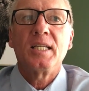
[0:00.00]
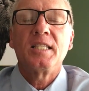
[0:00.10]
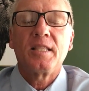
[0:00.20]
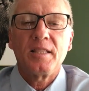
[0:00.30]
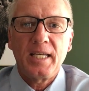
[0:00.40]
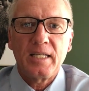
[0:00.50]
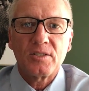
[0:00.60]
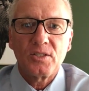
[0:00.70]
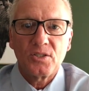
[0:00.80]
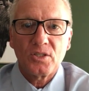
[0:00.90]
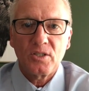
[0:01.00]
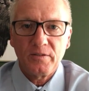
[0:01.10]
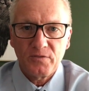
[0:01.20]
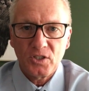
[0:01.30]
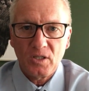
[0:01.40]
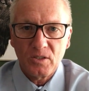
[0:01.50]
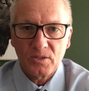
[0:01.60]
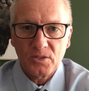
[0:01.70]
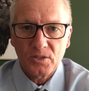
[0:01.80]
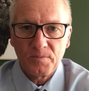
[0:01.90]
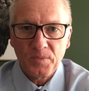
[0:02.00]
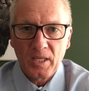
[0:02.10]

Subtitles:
and thousands of dollars